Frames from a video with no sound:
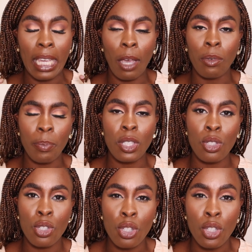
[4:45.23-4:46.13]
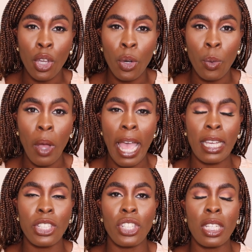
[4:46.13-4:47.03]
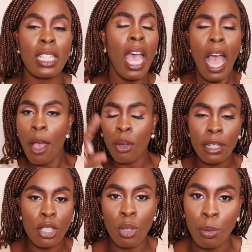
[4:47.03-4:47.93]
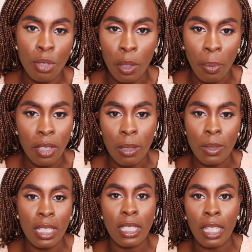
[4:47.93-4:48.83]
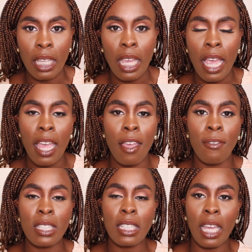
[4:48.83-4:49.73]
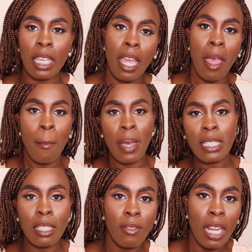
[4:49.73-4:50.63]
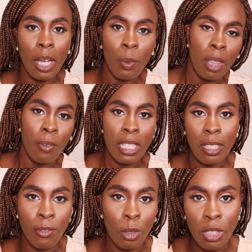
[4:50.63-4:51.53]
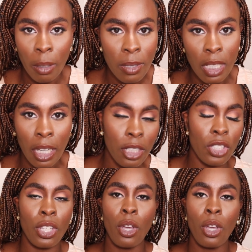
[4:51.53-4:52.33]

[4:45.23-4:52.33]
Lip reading: I would be so anxious. I quickly scroll to the bottom to see if it's like, best of luck with the rest of your job search,